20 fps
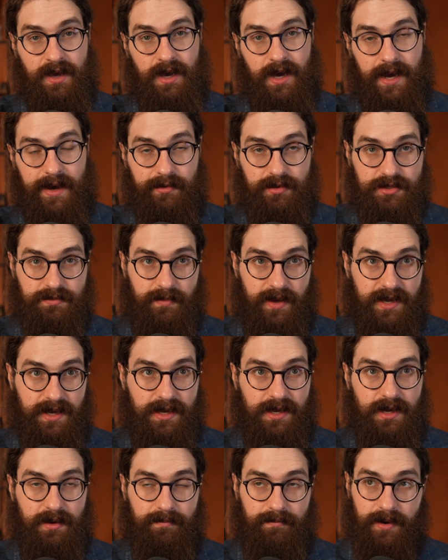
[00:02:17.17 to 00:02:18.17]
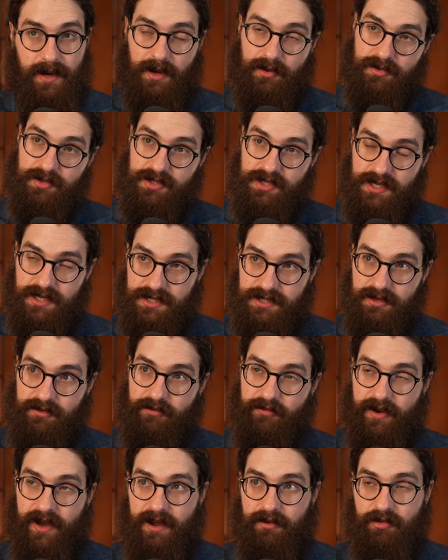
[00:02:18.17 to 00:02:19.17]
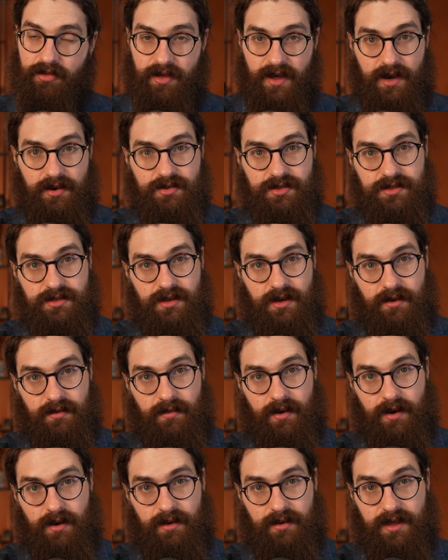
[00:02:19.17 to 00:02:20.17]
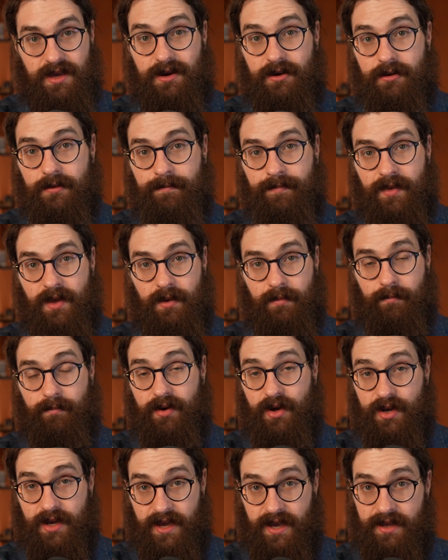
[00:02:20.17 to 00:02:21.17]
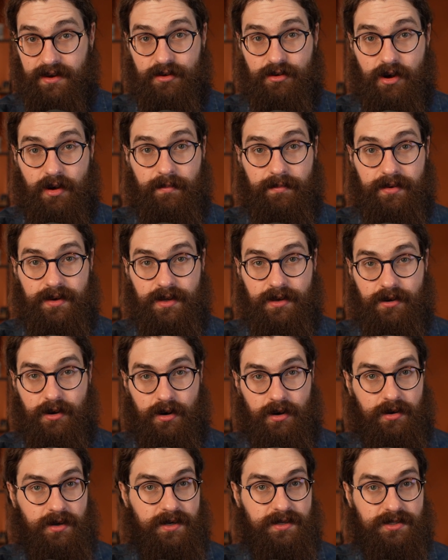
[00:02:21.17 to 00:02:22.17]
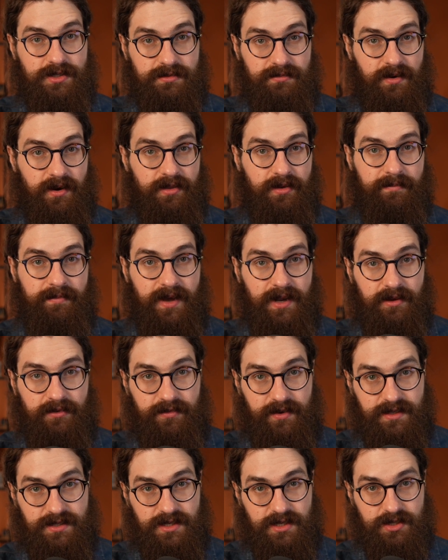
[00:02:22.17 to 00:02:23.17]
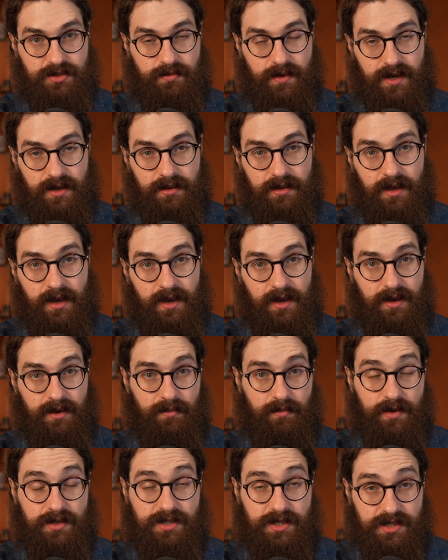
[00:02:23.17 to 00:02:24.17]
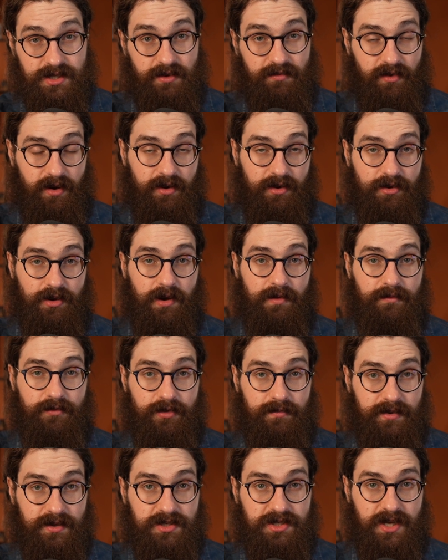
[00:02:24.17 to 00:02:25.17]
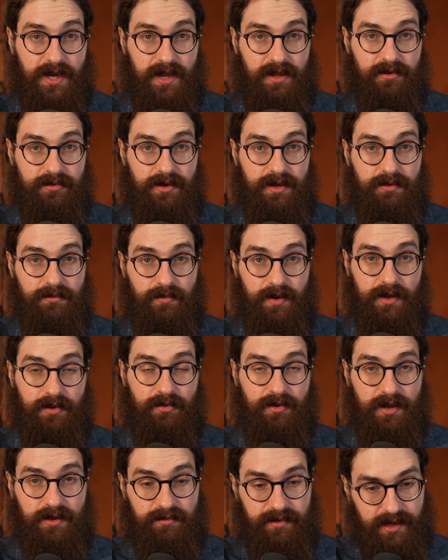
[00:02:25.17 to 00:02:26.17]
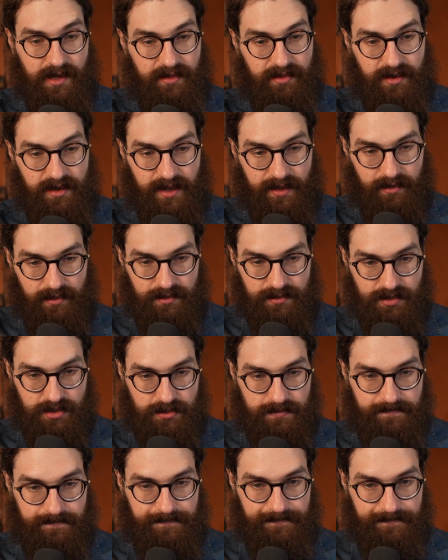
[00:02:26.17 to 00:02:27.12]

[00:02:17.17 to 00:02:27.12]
I was making about 65,000 a year. But I had a company car and some other benefits as well, which is a very comfortable salary when you're living in the Netherlands.